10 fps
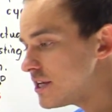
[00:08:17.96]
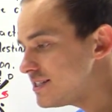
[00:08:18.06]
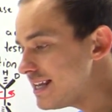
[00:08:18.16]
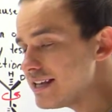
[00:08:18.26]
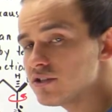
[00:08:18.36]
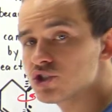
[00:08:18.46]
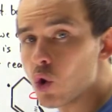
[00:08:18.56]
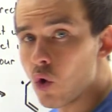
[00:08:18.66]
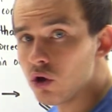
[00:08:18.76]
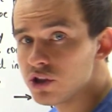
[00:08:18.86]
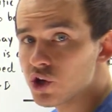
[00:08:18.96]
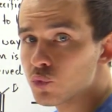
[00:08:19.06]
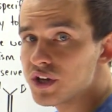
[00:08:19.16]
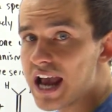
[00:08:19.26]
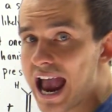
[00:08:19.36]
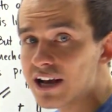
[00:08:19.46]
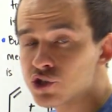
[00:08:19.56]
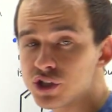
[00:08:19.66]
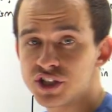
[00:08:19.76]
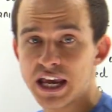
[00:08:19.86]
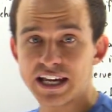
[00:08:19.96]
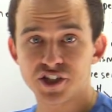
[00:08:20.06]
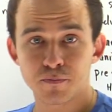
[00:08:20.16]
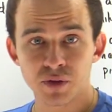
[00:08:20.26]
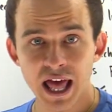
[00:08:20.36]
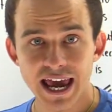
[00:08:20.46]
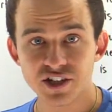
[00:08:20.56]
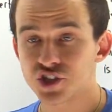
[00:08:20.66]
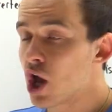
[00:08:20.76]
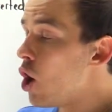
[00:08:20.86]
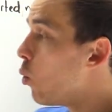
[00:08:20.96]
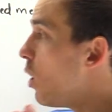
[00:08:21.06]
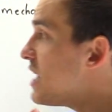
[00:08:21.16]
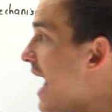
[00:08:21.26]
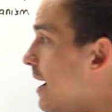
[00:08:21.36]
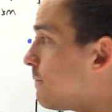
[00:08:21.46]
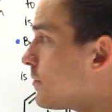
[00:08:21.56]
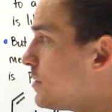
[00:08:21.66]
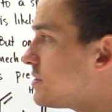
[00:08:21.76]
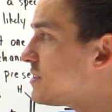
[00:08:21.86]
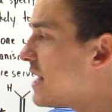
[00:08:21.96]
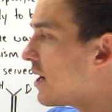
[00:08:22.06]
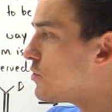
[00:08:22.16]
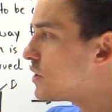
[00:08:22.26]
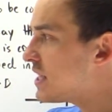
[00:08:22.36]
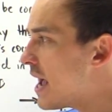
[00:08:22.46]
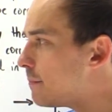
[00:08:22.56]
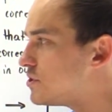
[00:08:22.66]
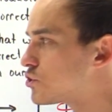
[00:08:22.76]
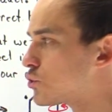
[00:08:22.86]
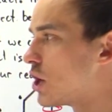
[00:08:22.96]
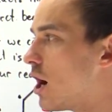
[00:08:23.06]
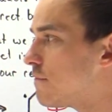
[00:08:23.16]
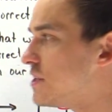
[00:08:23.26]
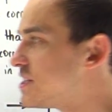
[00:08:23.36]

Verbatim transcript: the Diels-Alder reaction takes place, whatever the stereochemistry of